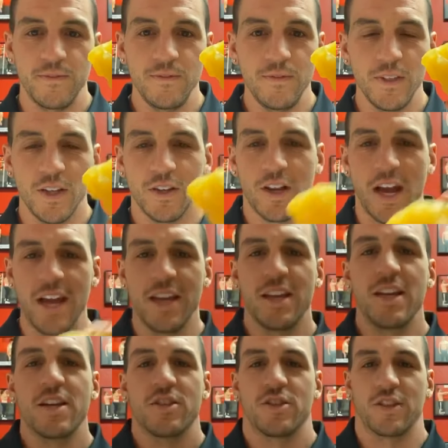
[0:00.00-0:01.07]
Okay?
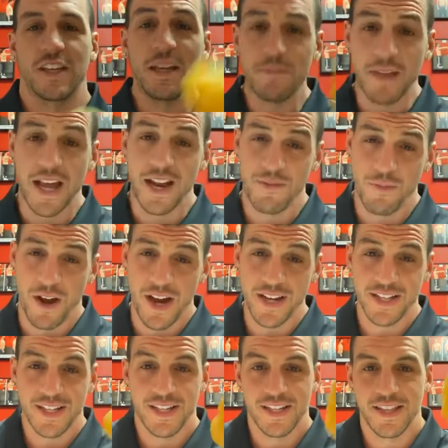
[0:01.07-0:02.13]
So keep that in mind.